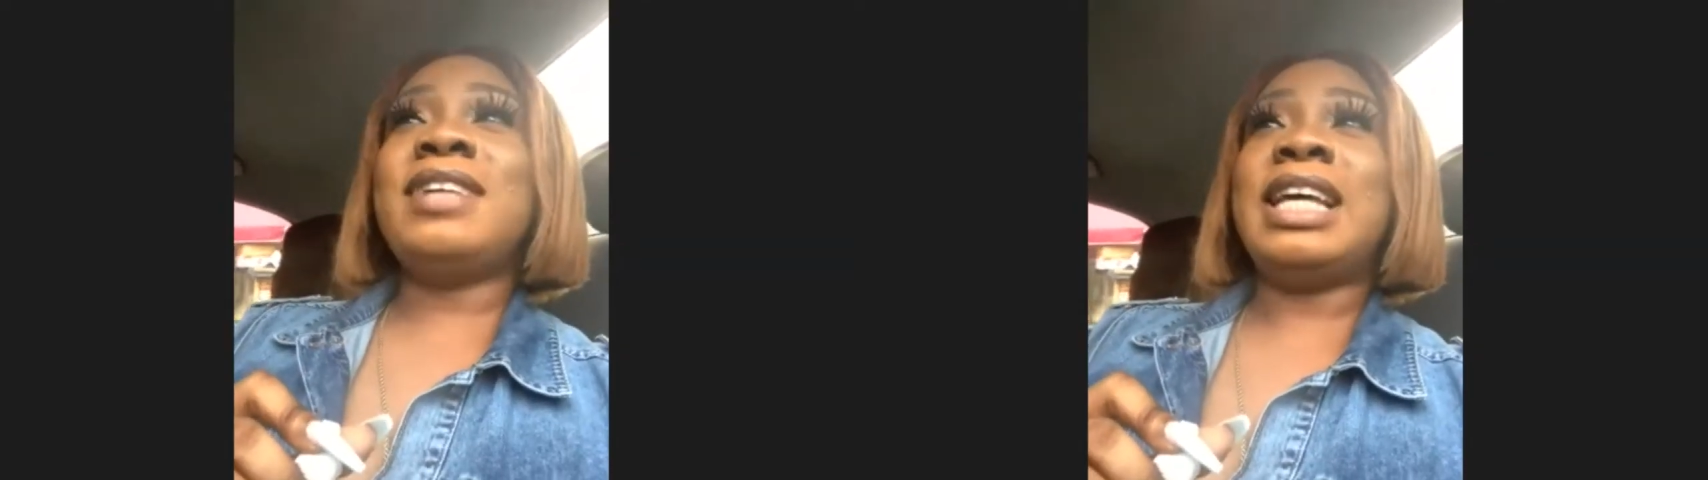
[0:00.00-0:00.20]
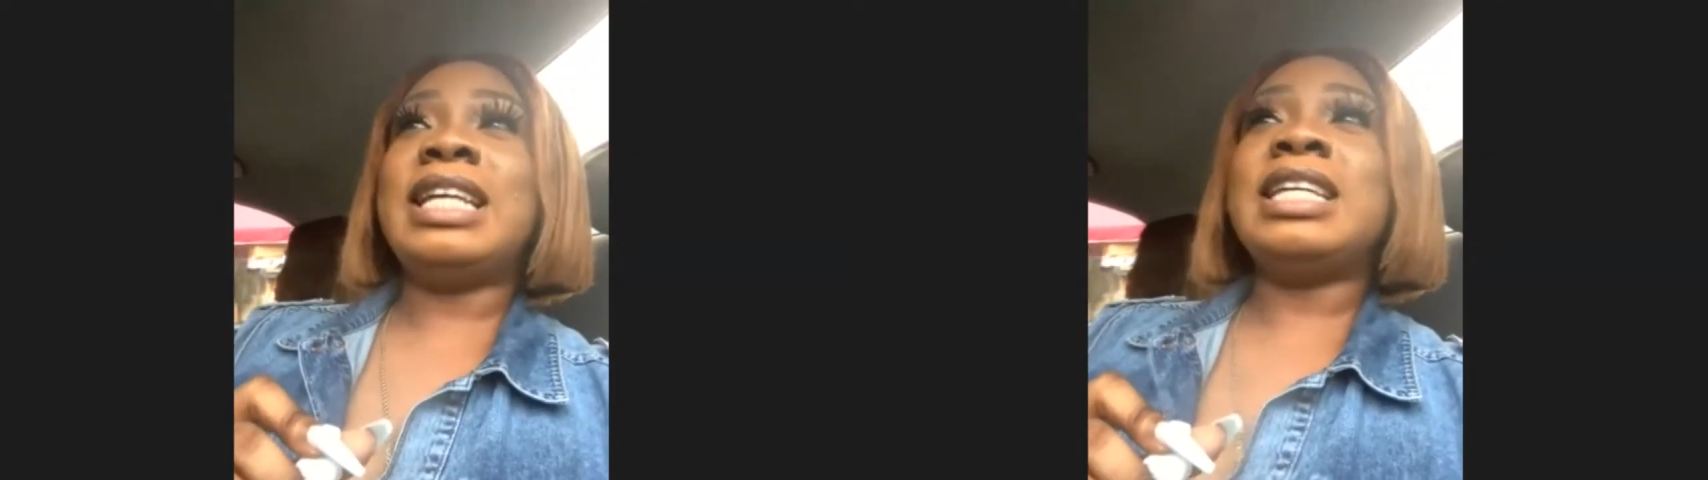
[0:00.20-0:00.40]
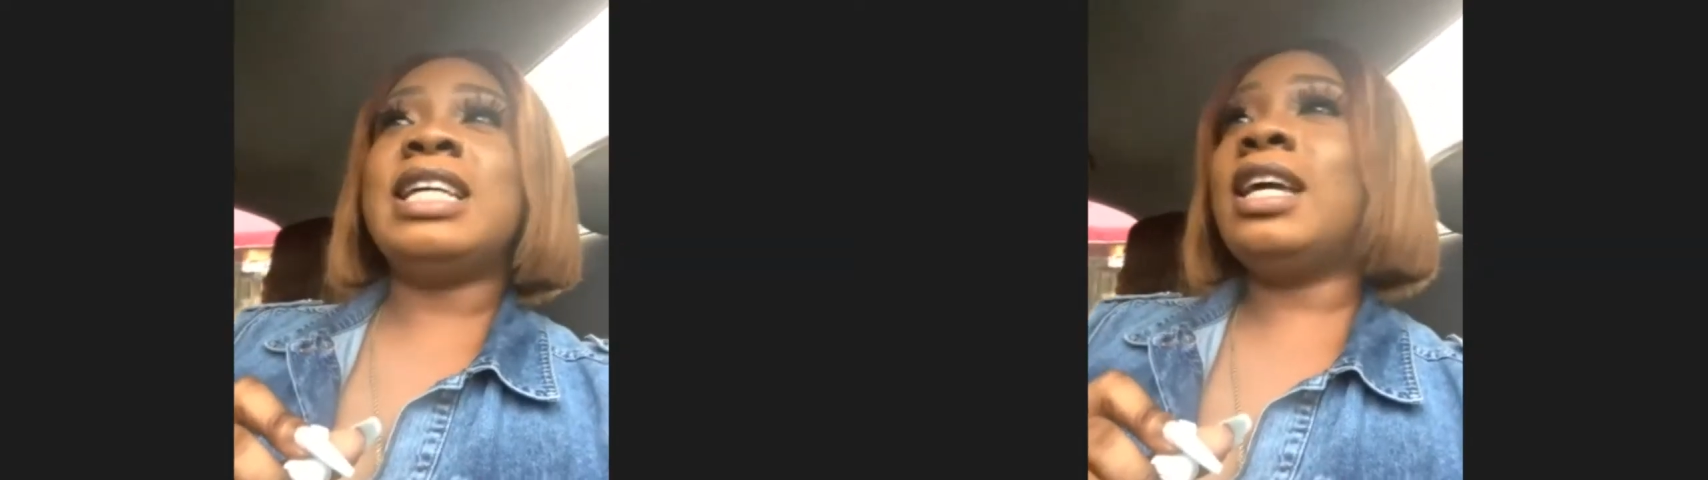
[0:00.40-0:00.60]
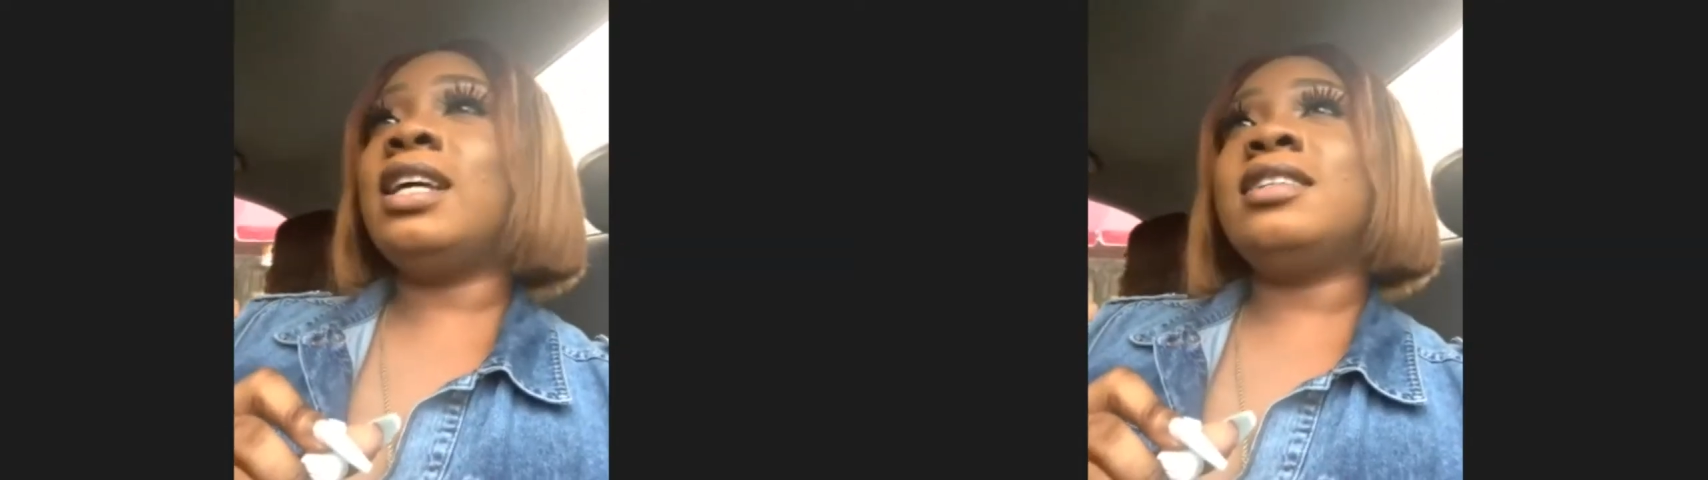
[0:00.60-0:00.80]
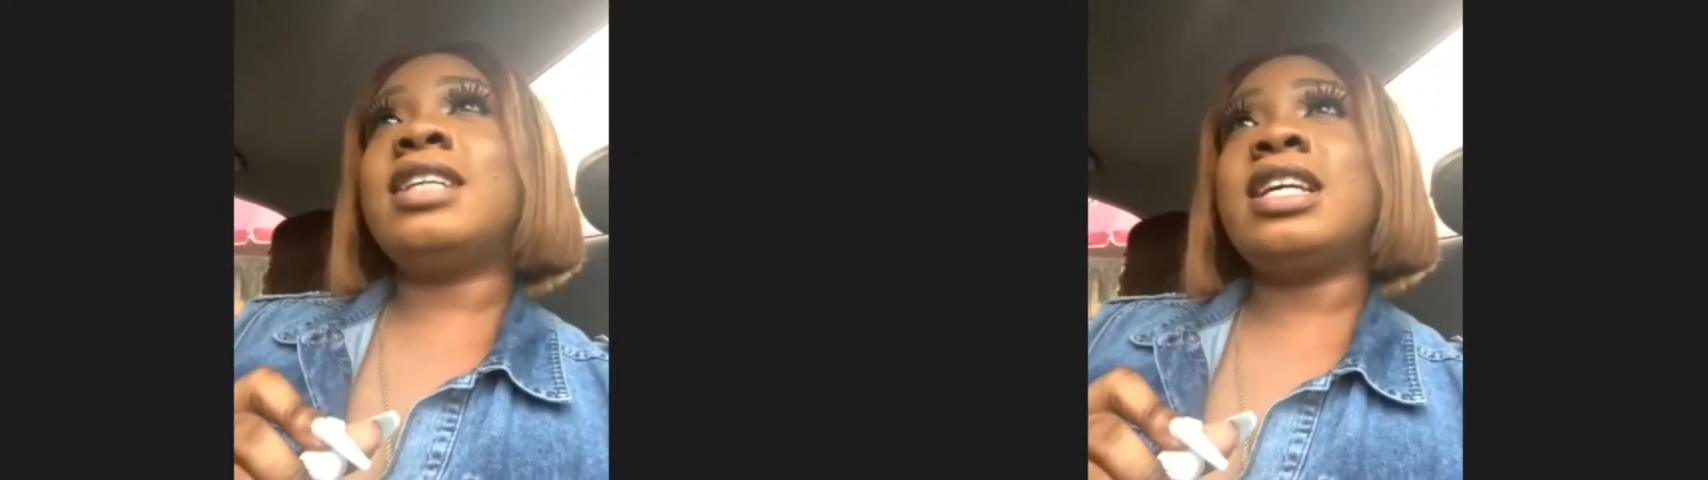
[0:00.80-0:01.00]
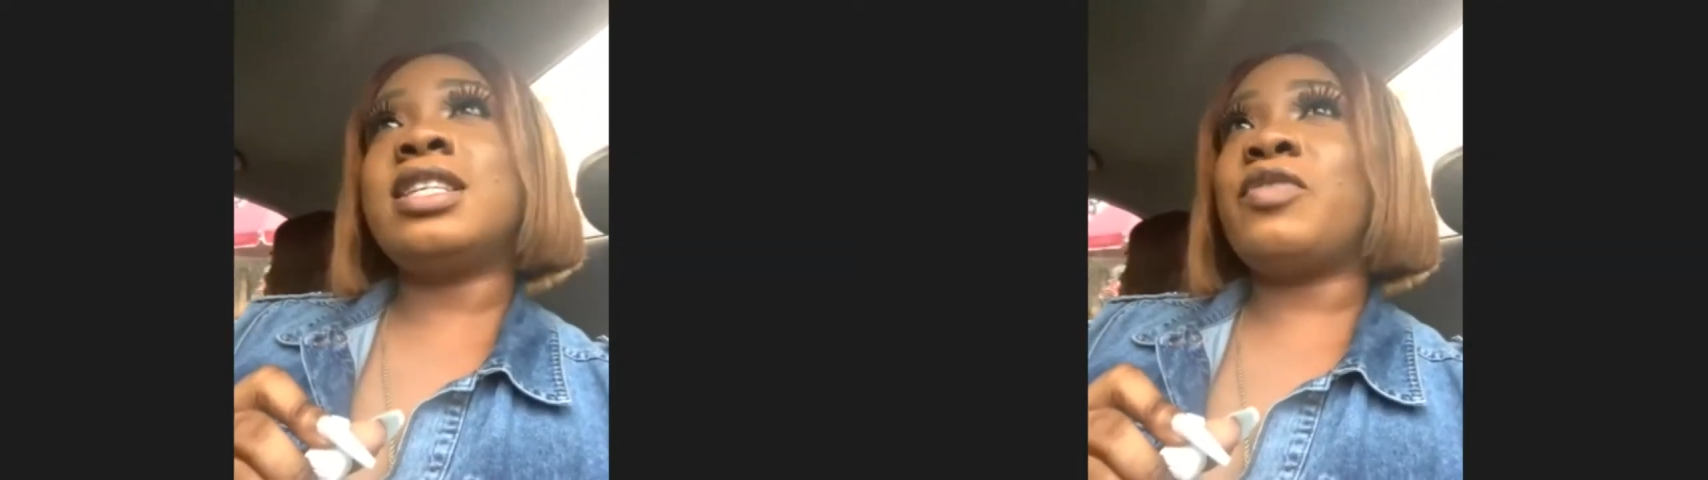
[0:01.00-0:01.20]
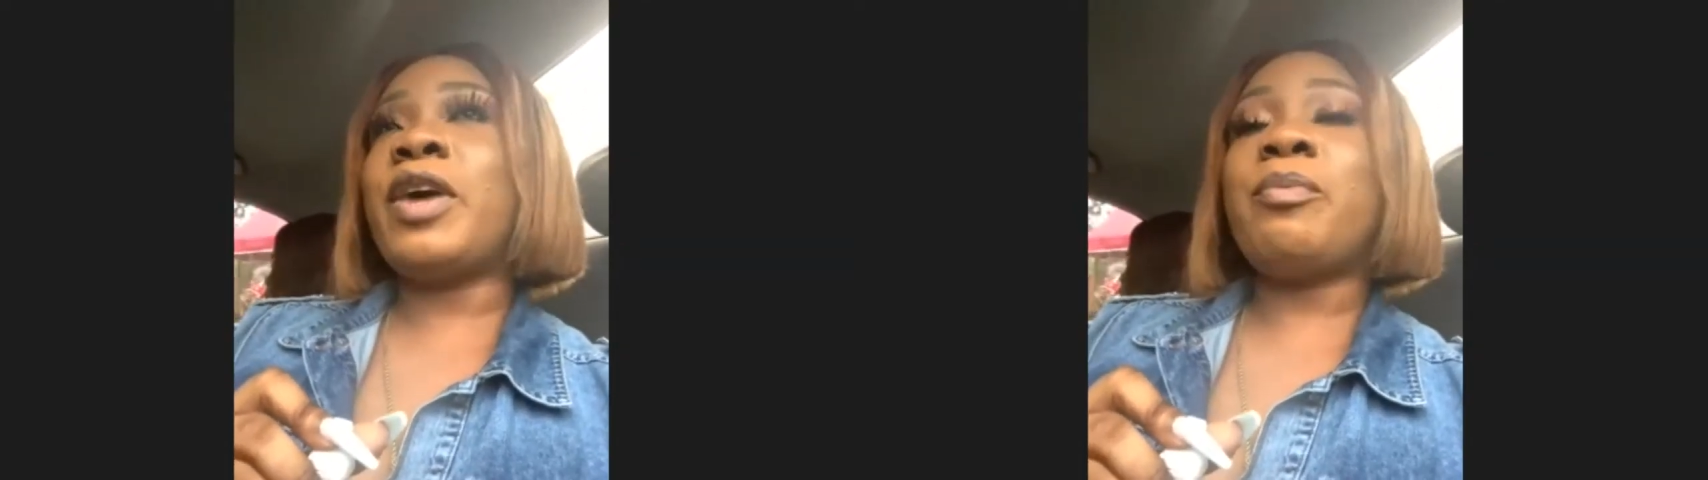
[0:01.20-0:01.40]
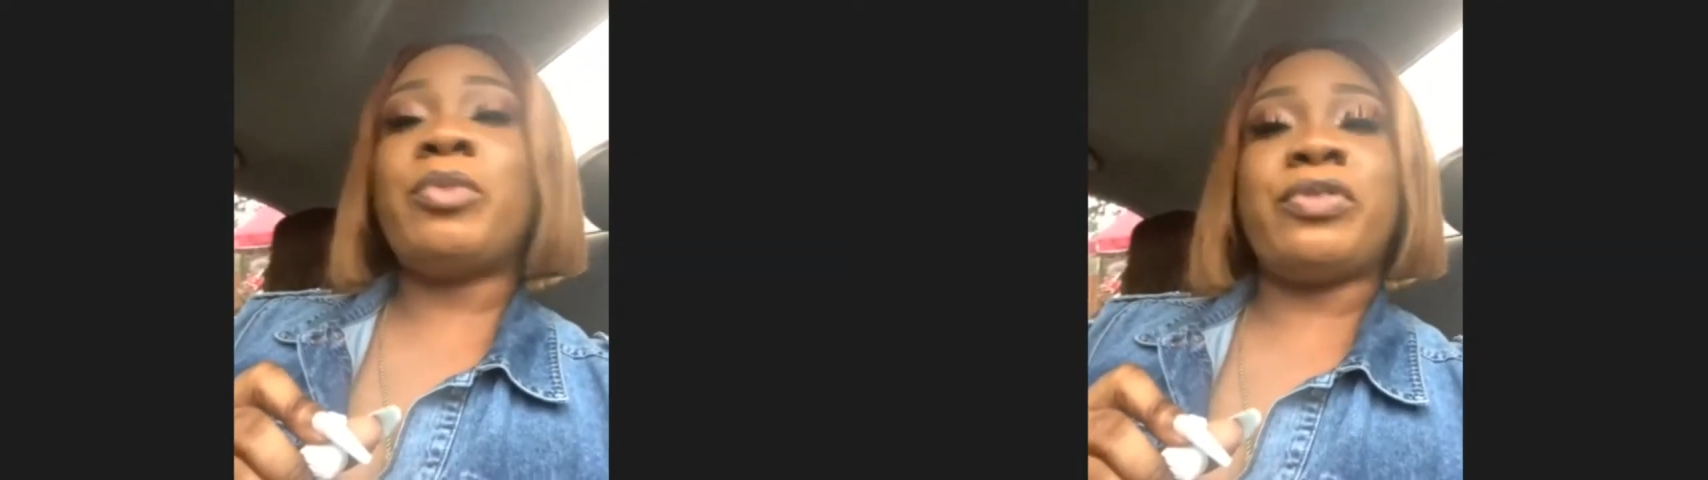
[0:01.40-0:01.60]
He's a very